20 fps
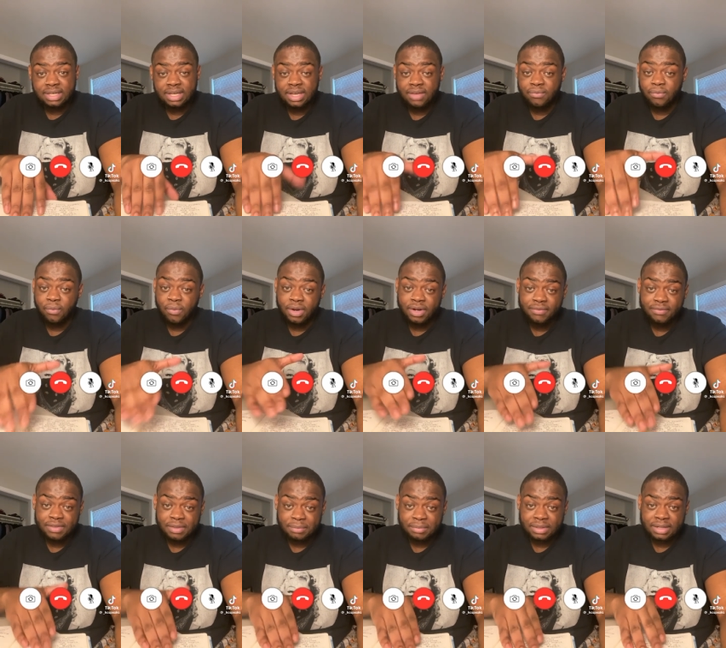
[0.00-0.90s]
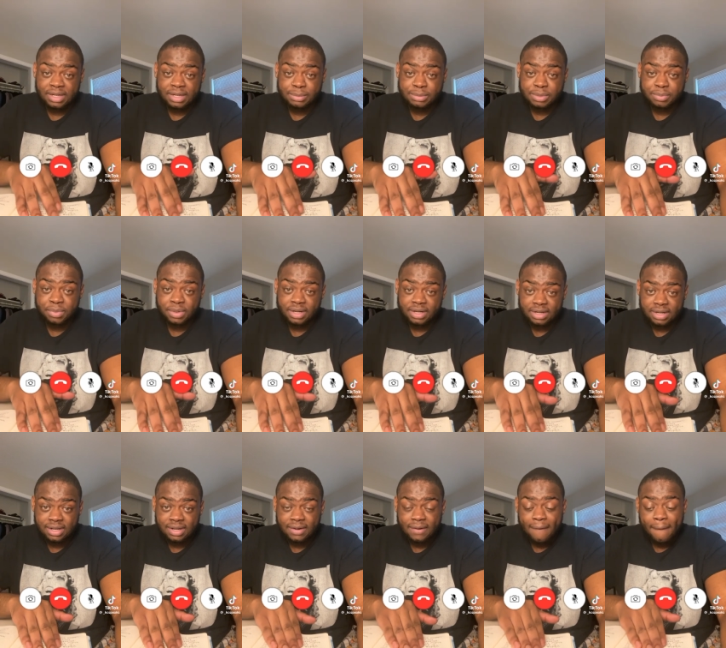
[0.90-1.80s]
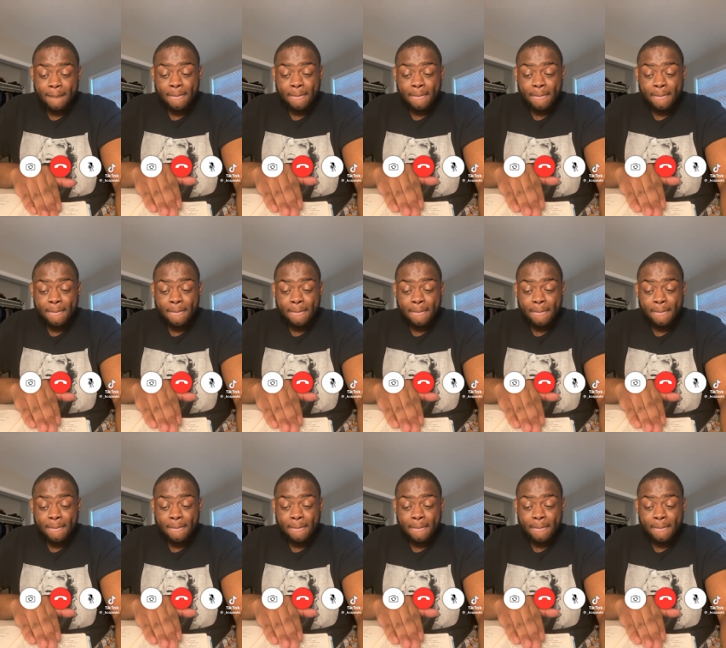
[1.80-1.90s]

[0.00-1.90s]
if one of them becomes pregnant,